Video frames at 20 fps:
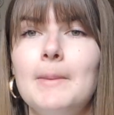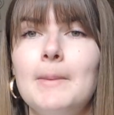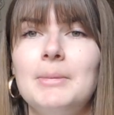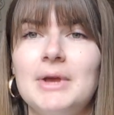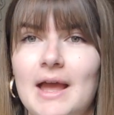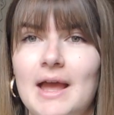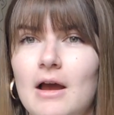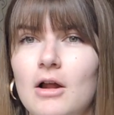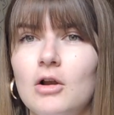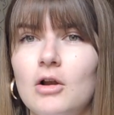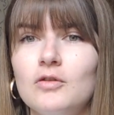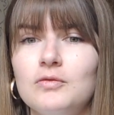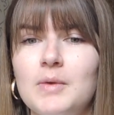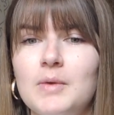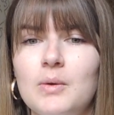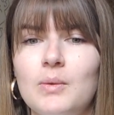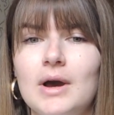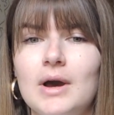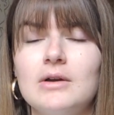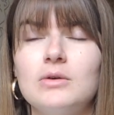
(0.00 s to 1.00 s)
But yeah, a lot of
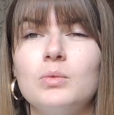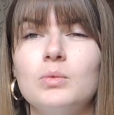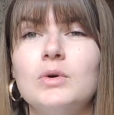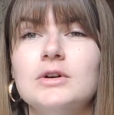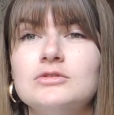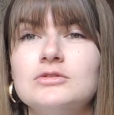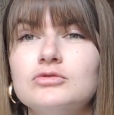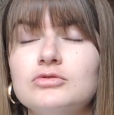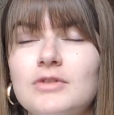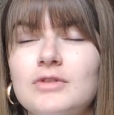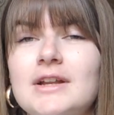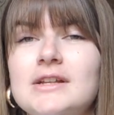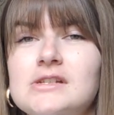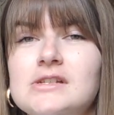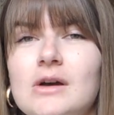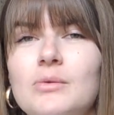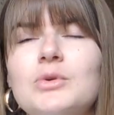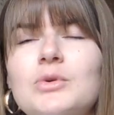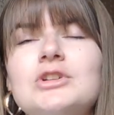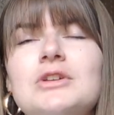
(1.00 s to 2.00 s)
my work was already
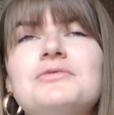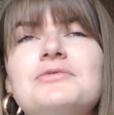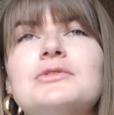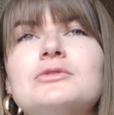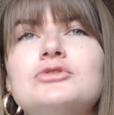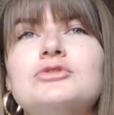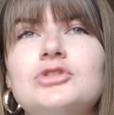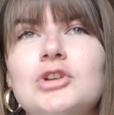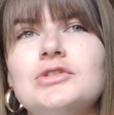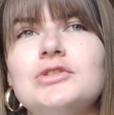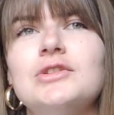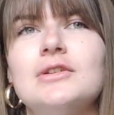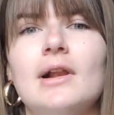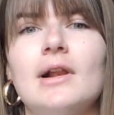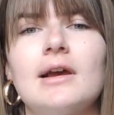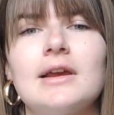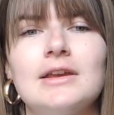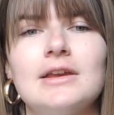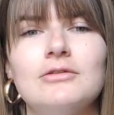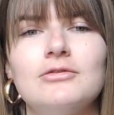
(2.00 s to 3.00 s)
done, which I feel so
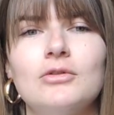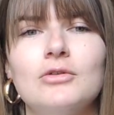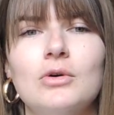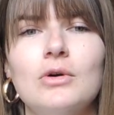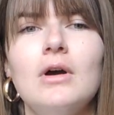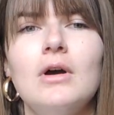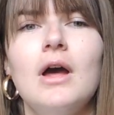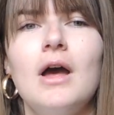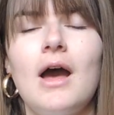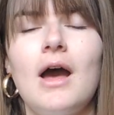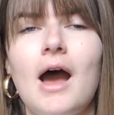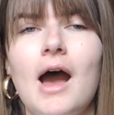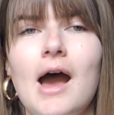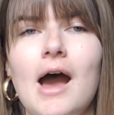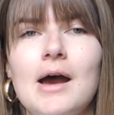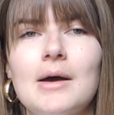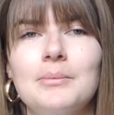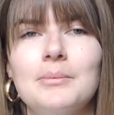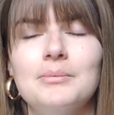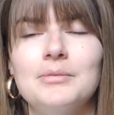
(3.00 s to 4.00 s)
lucky for,
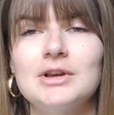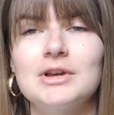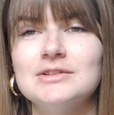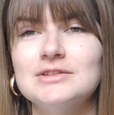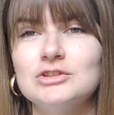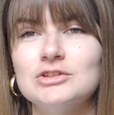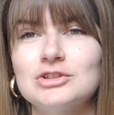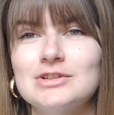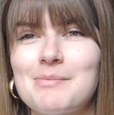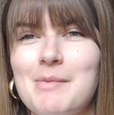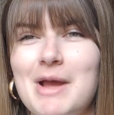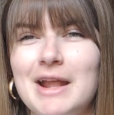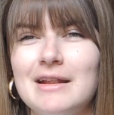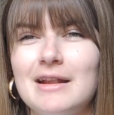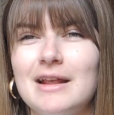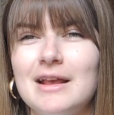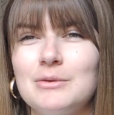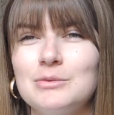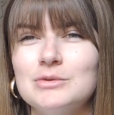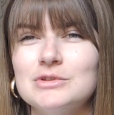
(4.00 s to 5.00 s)
because it just
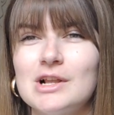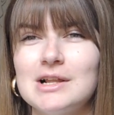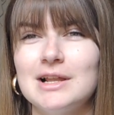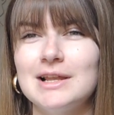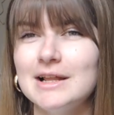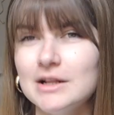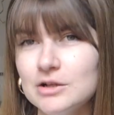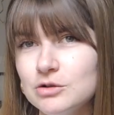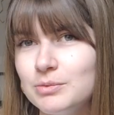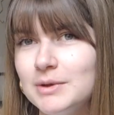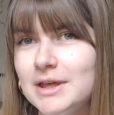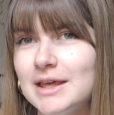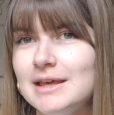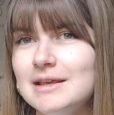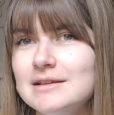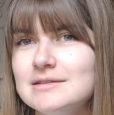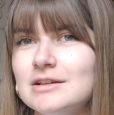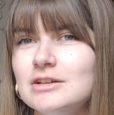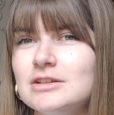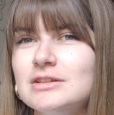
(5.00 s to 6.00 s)
meant it was a little bit
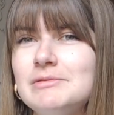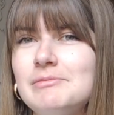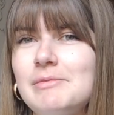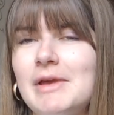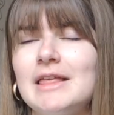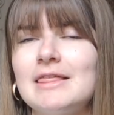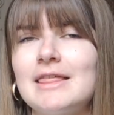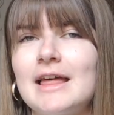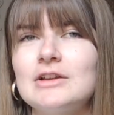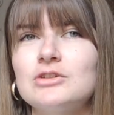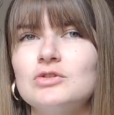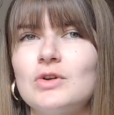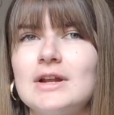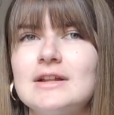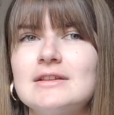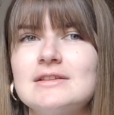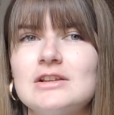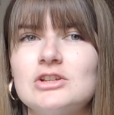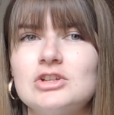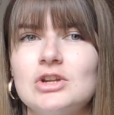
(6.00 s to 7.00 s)
easier to make that
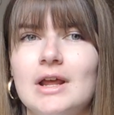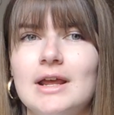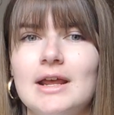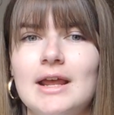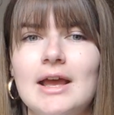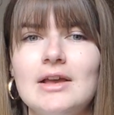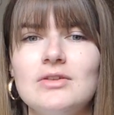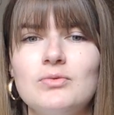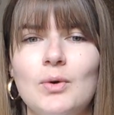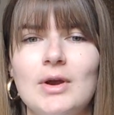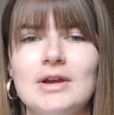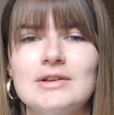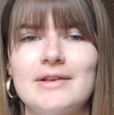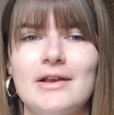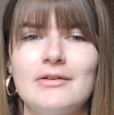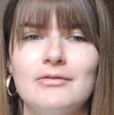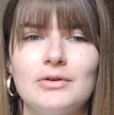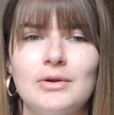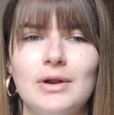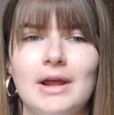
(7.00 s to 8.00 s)
transition, I guess, whereas
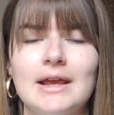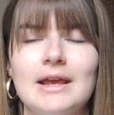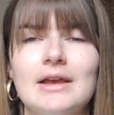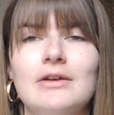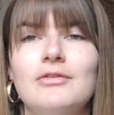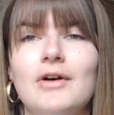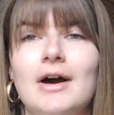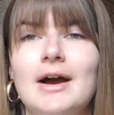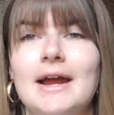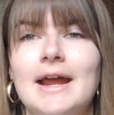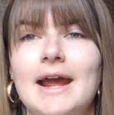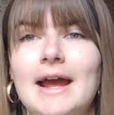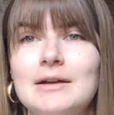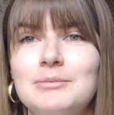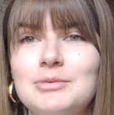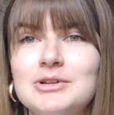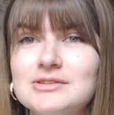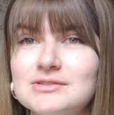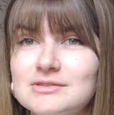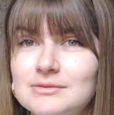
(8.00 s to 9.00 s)
I feel like if I
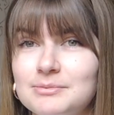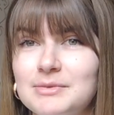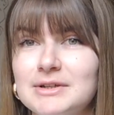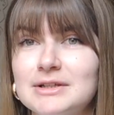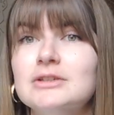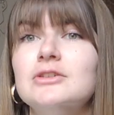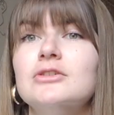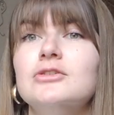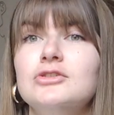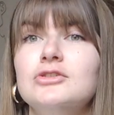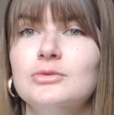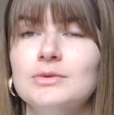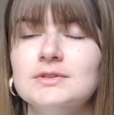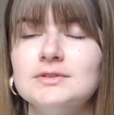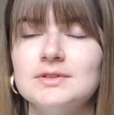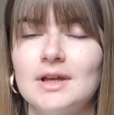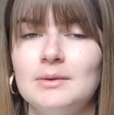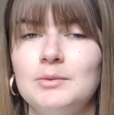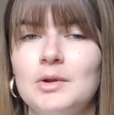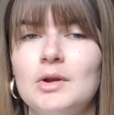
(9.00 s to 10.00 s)
had been submitted a
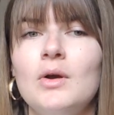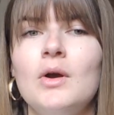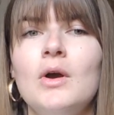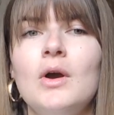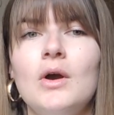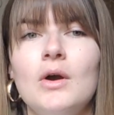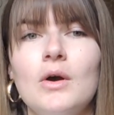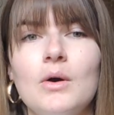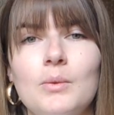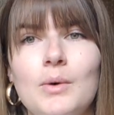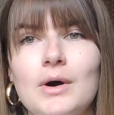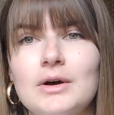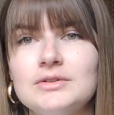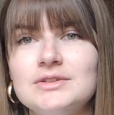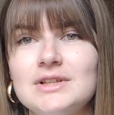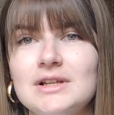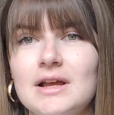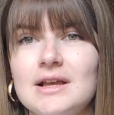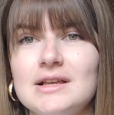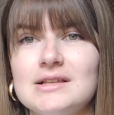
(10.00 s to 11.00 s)
assignment
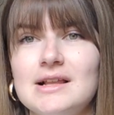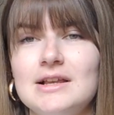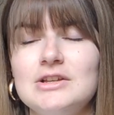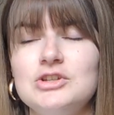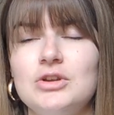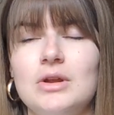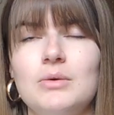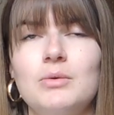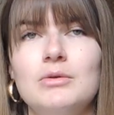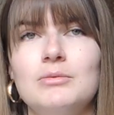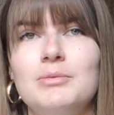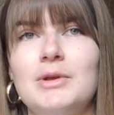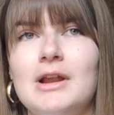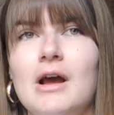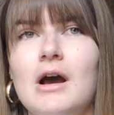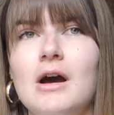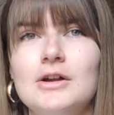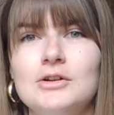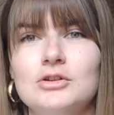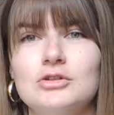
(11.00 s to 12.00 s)
whilst in isolation, it would have been
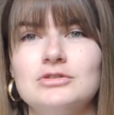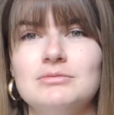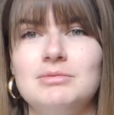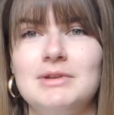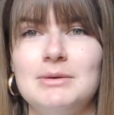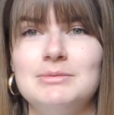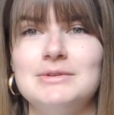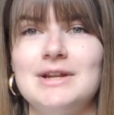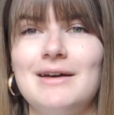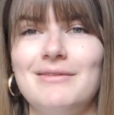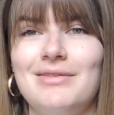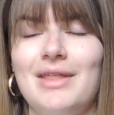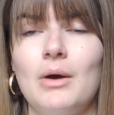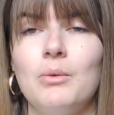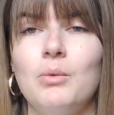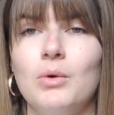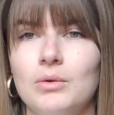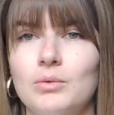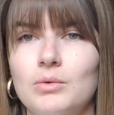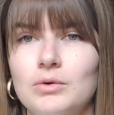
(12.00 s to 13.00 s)
hard not to be able to have
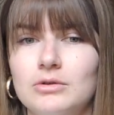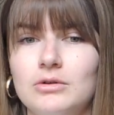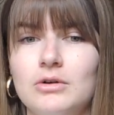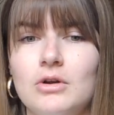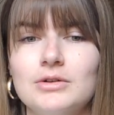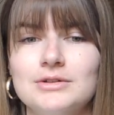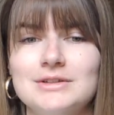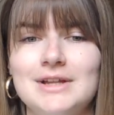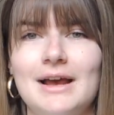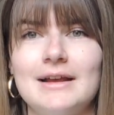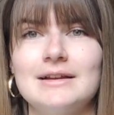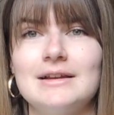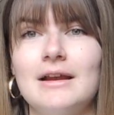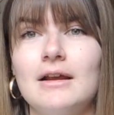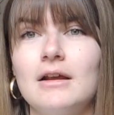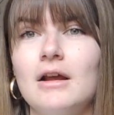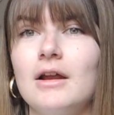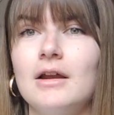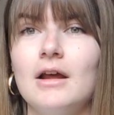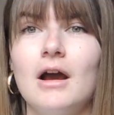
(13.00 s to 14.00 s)
that one-on-one contact
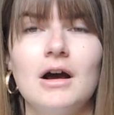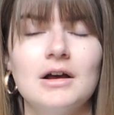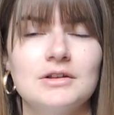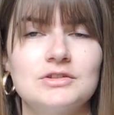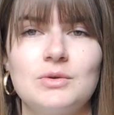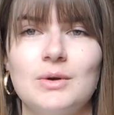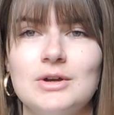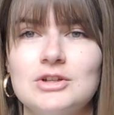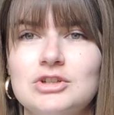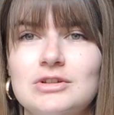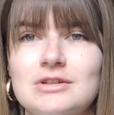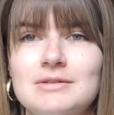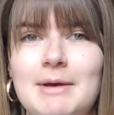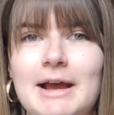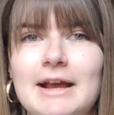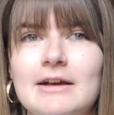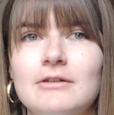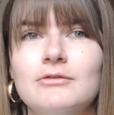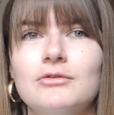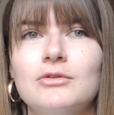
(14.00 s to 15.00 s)
and kind of ask questions
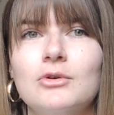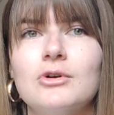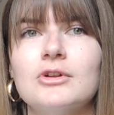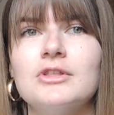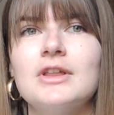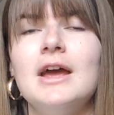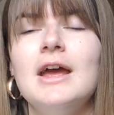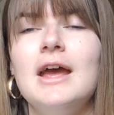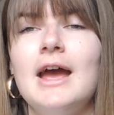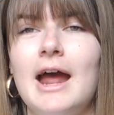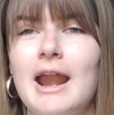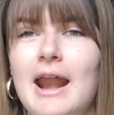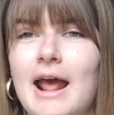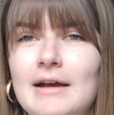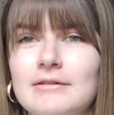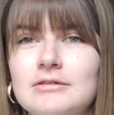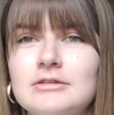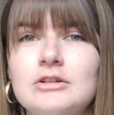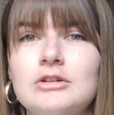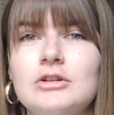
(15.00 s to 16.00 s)
back and forth, and I
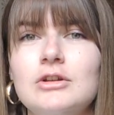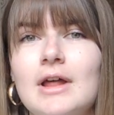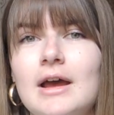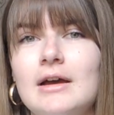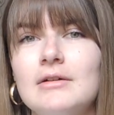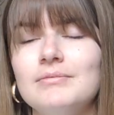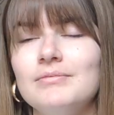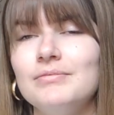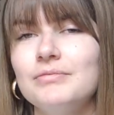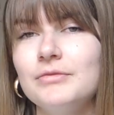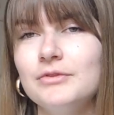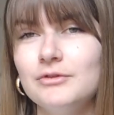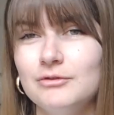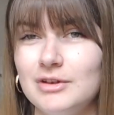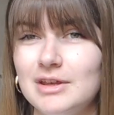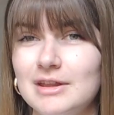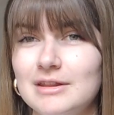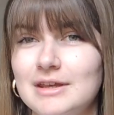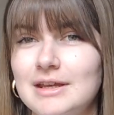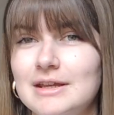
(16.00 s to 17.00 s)
have to do that
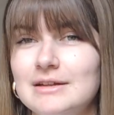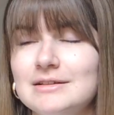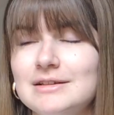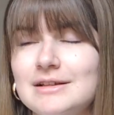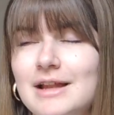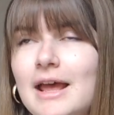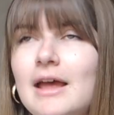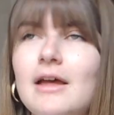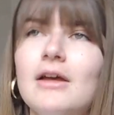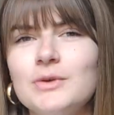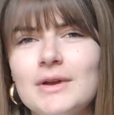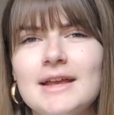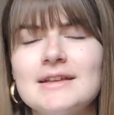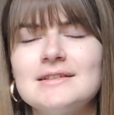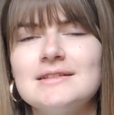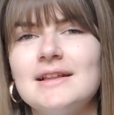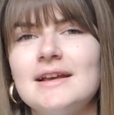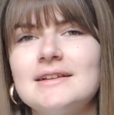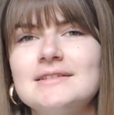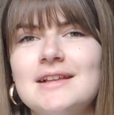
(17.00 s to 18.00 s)
via the internet. So I guess
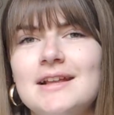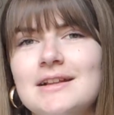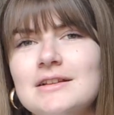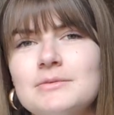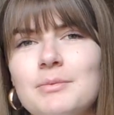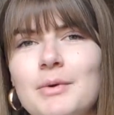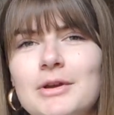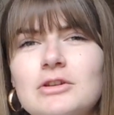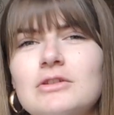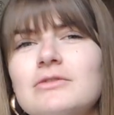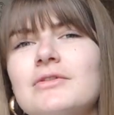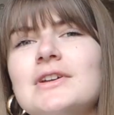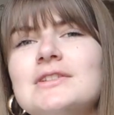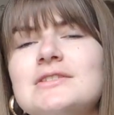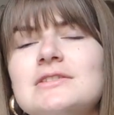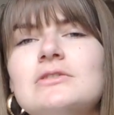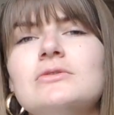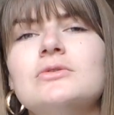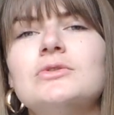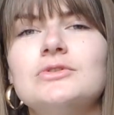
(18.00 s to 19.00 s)
in that sense my
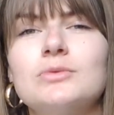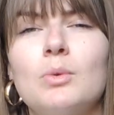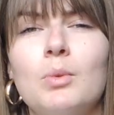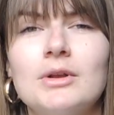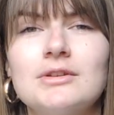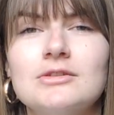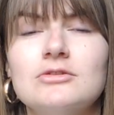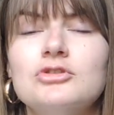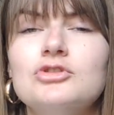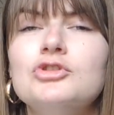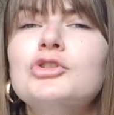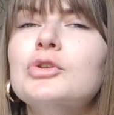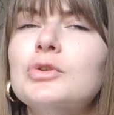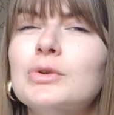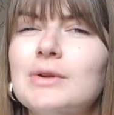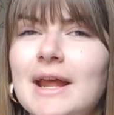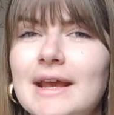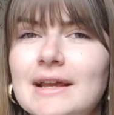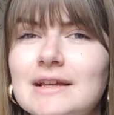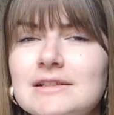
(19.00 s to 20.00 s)
university course wasn't
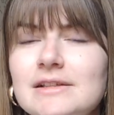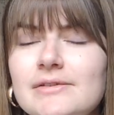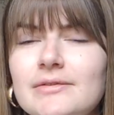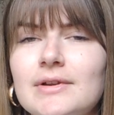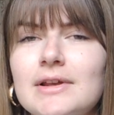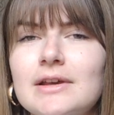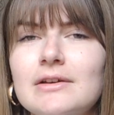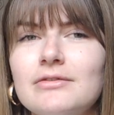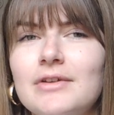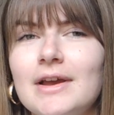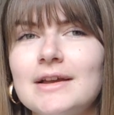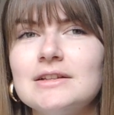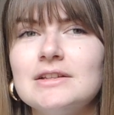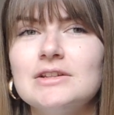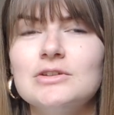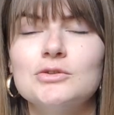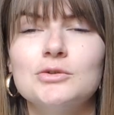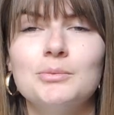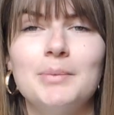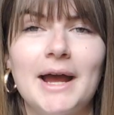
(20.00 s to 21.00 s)
too negatively
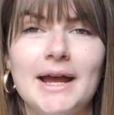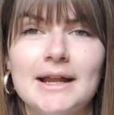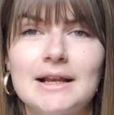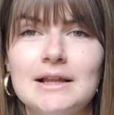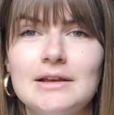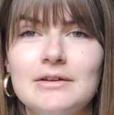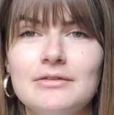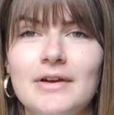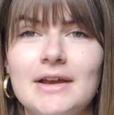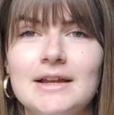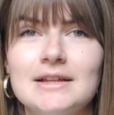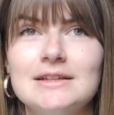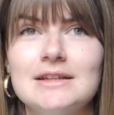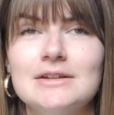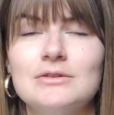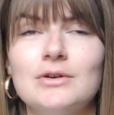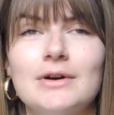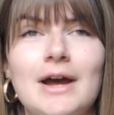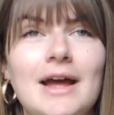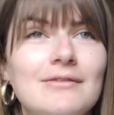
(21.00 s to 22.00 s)
affected or badly
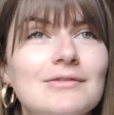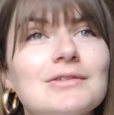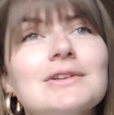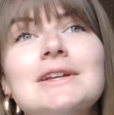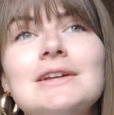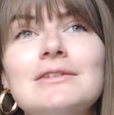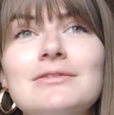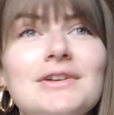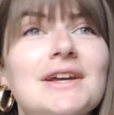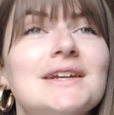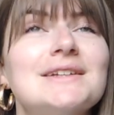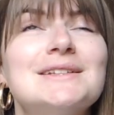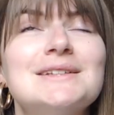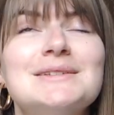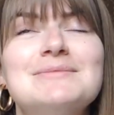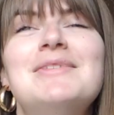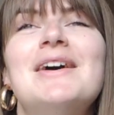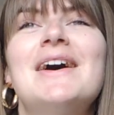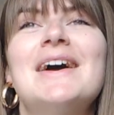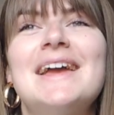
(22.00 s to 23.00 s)
affected or heavily
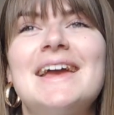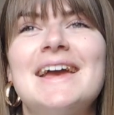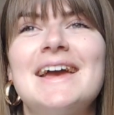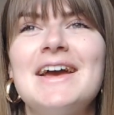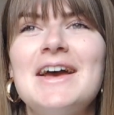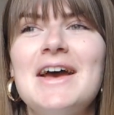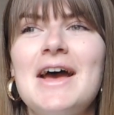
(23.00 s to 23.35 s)
affected by it.